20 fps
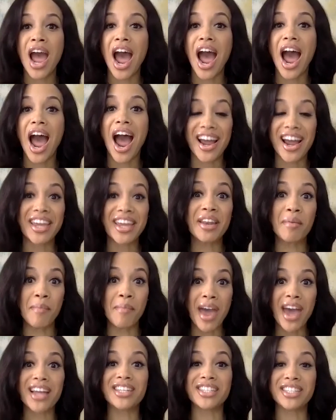I can
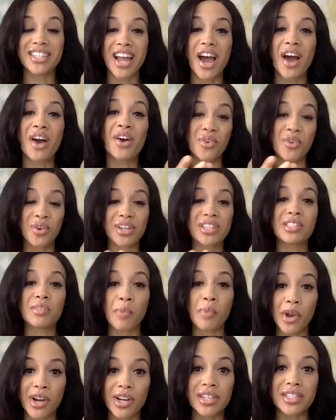imagine how your
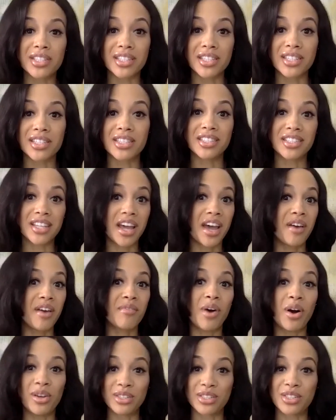experiences have
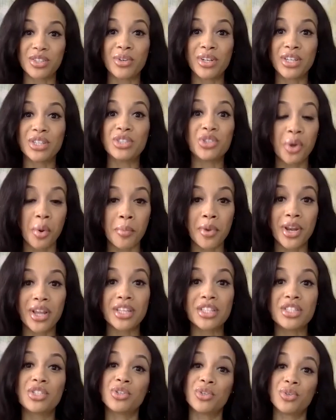also
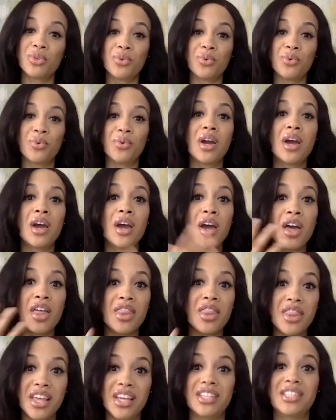contributed to
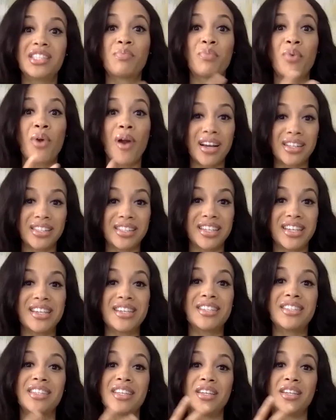this
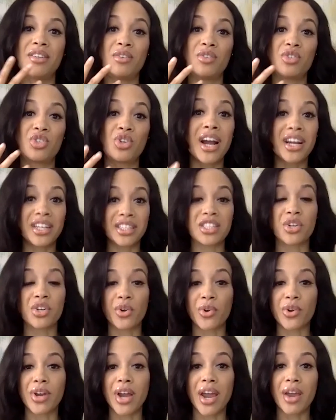process and trying to
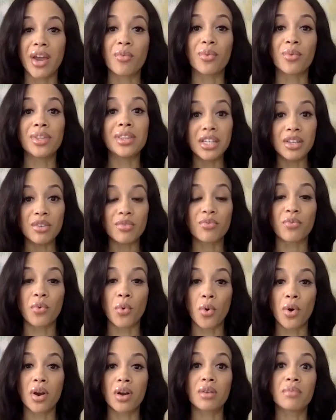create relief
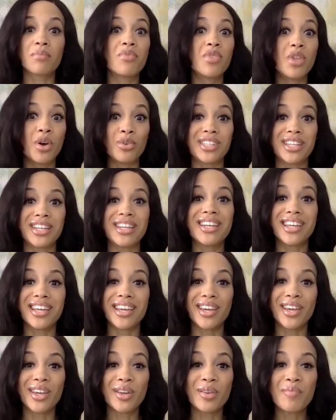for those in
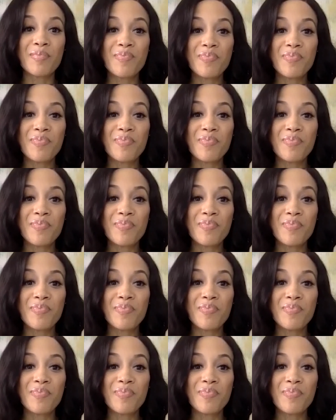need.